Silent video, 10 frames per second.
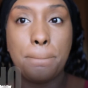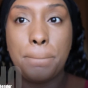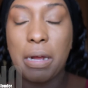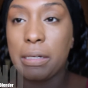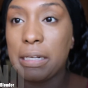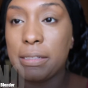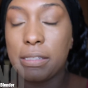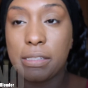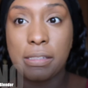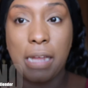but it
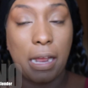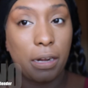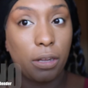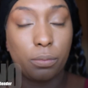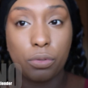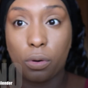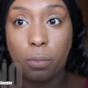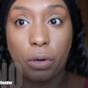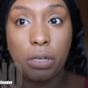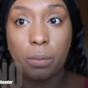does not
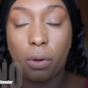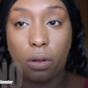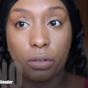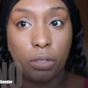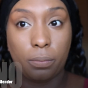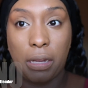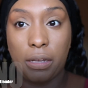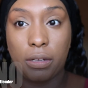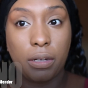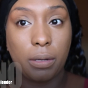absorb or eat up all your
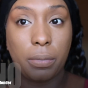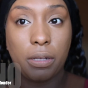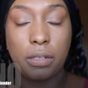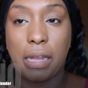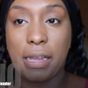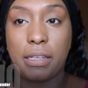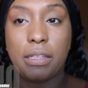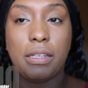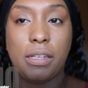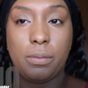makeup like
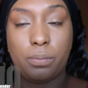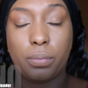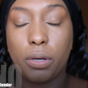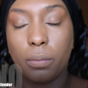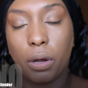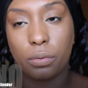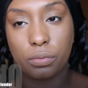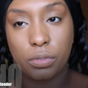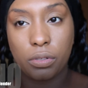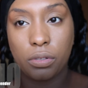it
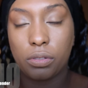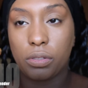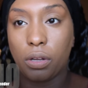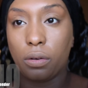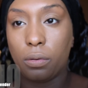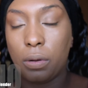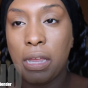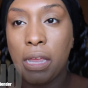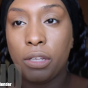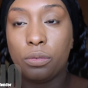promotes. So
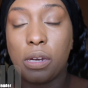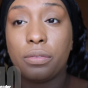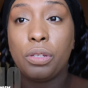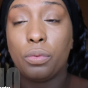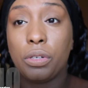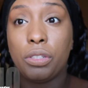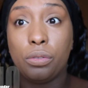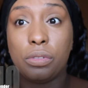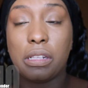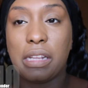you definitely want to
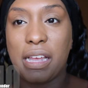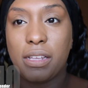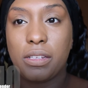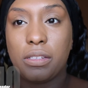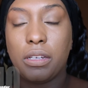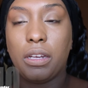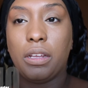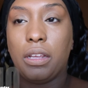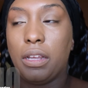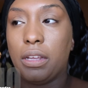use less.
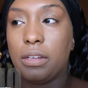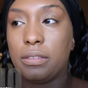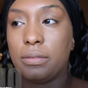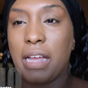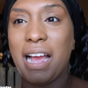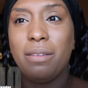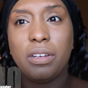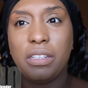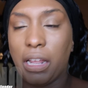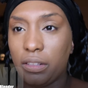And I
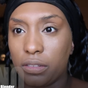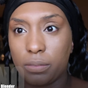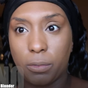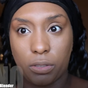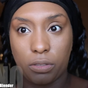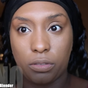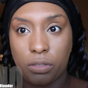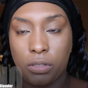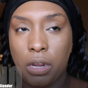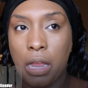really like this
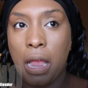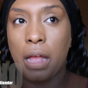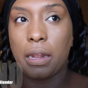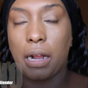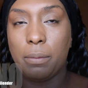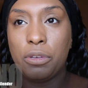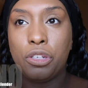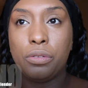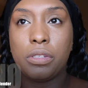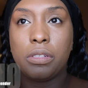sponge. Like, I've been
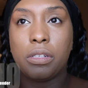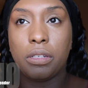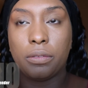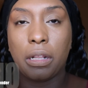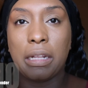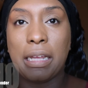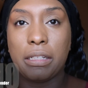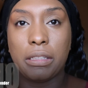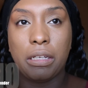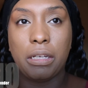using it
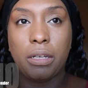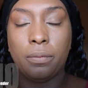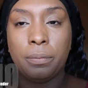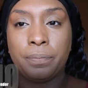lately